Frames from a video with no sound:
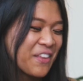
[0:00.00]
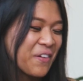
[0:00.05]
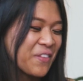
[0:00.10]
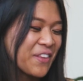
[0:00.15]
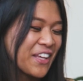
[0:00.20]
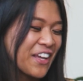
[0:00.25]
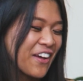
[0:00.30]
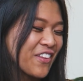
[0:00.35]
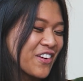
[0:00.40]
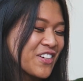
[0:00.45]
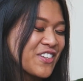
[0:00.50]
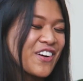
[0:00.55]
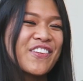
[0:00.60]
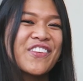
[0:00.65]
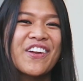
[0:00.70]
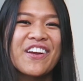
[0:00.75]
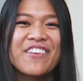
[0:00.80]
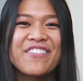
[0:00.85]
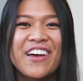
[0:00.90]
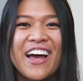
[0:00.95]
The only other
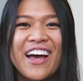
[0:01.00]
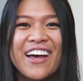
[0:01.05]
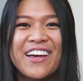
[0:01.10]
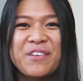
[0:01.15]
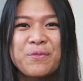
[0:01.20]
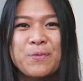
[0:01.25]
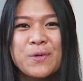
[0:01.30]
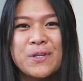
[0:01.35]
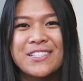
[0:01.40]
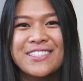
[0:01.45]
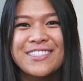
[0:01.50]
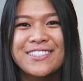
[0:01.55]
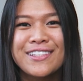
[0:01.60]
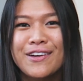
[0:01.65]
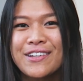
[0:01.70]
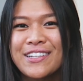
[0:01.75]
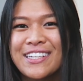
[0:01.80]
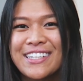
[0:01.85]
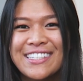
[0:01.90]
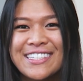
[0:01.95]
dog that I've had was
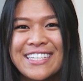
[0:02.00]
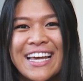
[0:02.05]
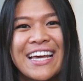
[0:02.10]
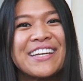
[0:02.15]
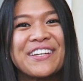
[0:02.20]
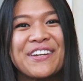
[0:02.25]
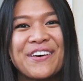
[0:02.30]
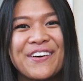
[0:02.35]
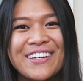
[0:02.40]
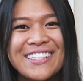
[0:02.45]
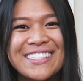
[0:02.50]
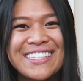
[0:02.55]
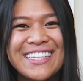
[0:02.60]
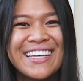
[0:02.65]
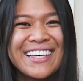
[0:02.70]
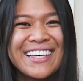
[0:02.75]
on 10 dogs.